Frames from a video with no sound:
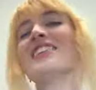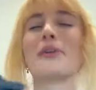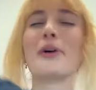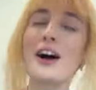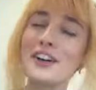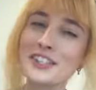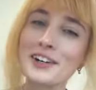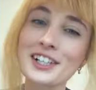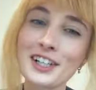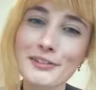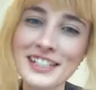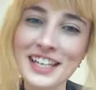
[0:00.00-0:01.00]
So we're also
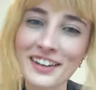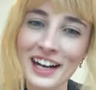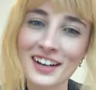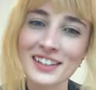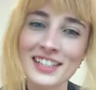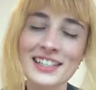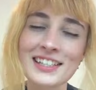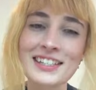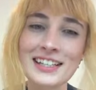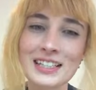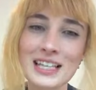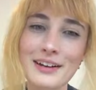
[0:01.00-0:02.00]
under retail here. This is
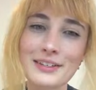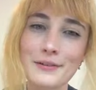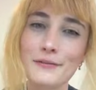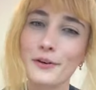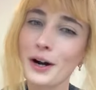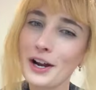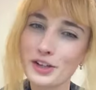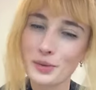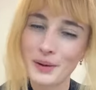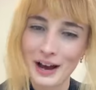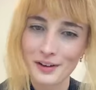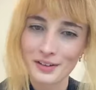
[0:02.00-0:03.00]
6,400
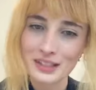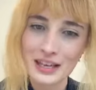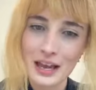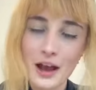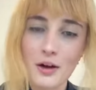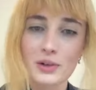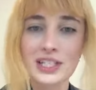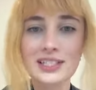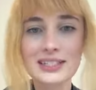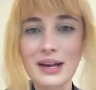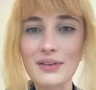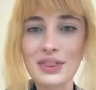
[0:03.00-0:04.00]
pounds, which
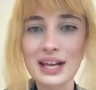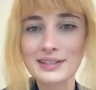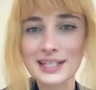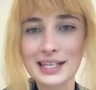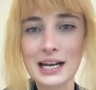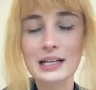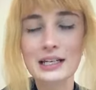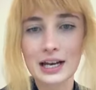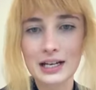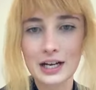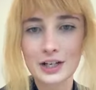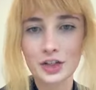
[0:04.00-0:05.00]
is
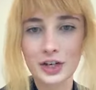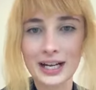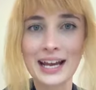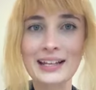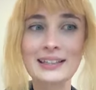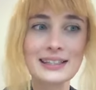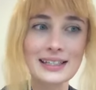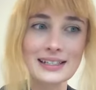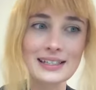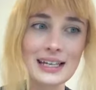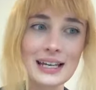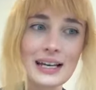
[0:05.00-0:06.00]

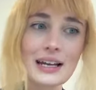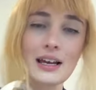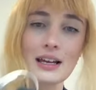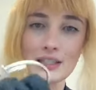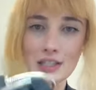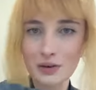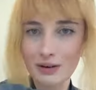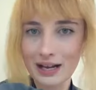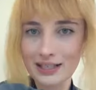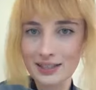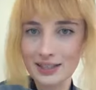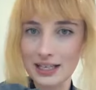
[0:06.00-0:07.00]
7,960
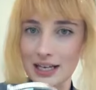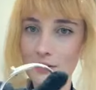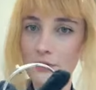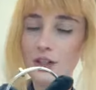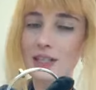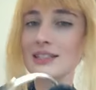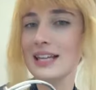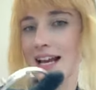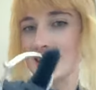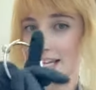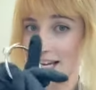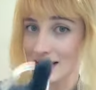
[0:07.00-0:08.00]
USD for the
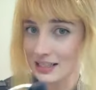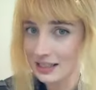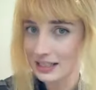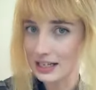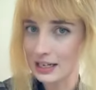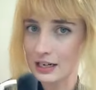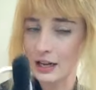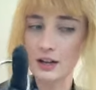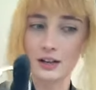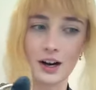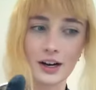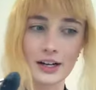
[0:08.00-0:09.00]
size 18
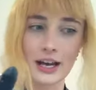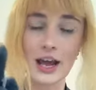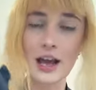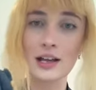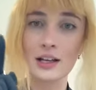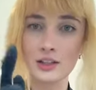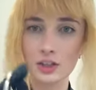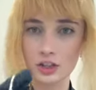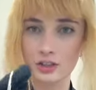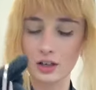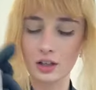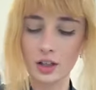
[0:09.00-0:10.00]
Cartier
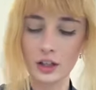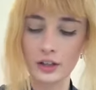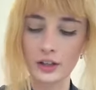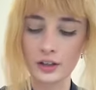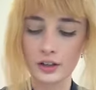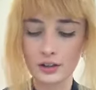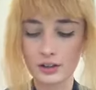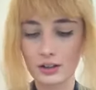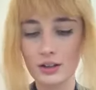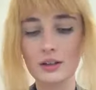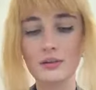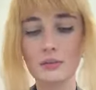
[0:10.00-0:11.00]
Juste un Clou
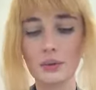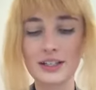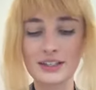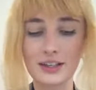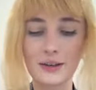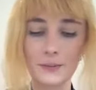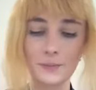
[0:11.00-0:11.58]
bracelet.